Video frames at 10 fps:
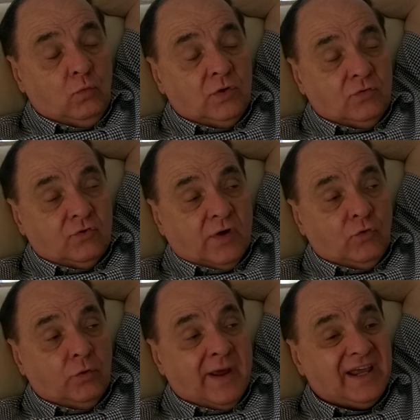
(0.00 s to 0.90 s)
wouldn't drive an
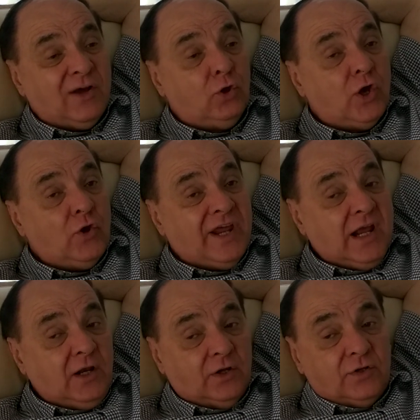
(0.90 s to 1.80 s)
automatic? Although in
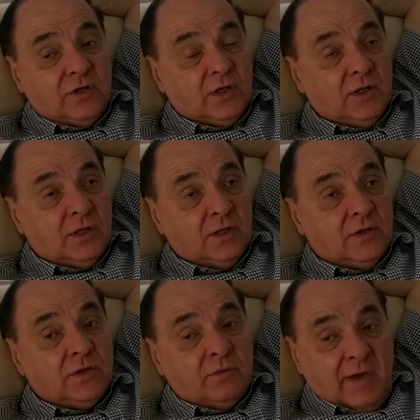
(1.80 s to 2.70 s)
England,
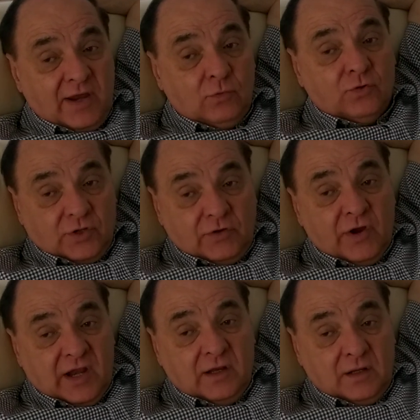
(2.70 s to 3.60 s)
the manuals are
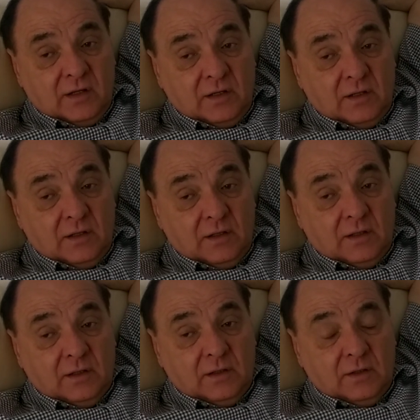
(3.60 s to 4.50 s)
in.
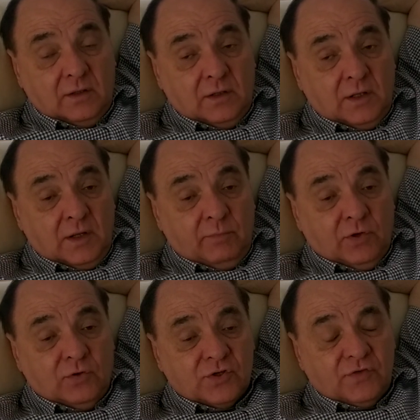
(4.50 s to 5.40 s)
Sure.
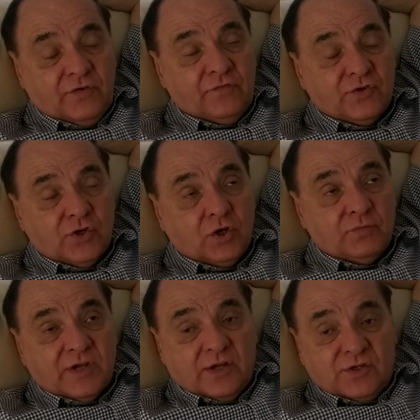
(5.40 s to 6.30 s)
Because of different
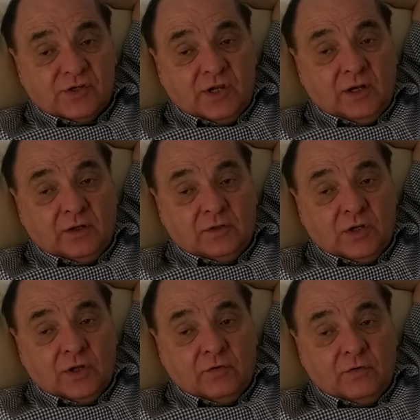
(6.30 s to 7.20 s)
circumstances in England, you
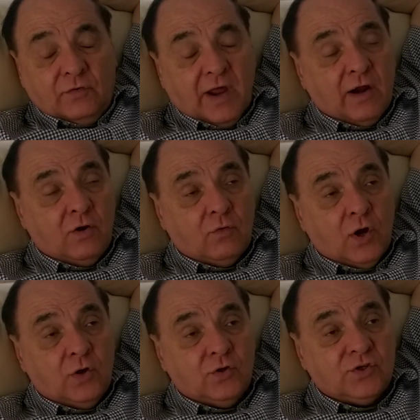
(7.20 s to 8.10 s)
know, narrow
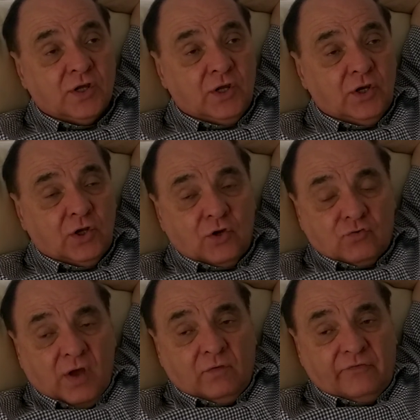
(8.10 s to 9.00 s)
roads, you don't
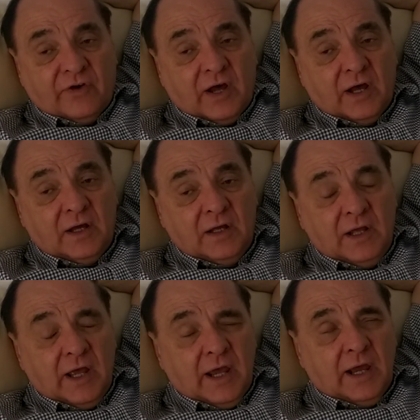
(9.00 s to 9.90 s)
travel far,
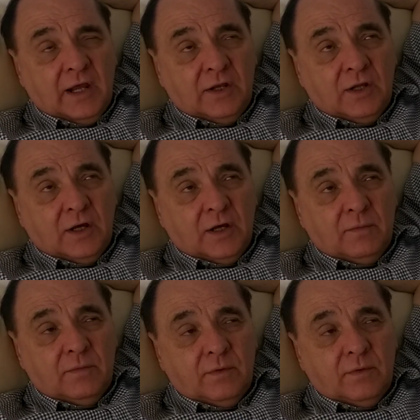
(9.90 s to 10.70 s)
and uh,